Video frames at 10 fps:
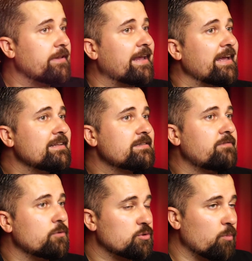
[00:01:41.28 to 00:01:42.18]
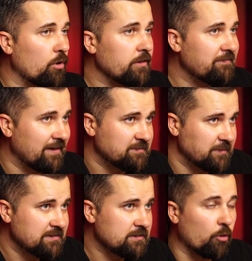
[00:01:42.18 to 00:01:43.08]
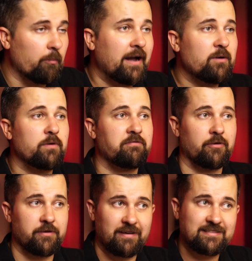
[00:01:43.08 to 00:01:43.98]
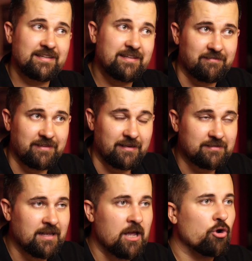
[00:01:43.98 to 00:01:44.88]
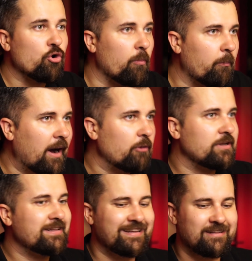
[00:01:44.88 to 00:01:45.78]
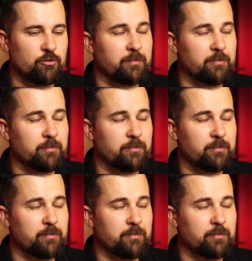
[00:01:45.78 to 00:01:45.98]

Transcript: decades, those small investments, combined with reinvested dividends, compounded into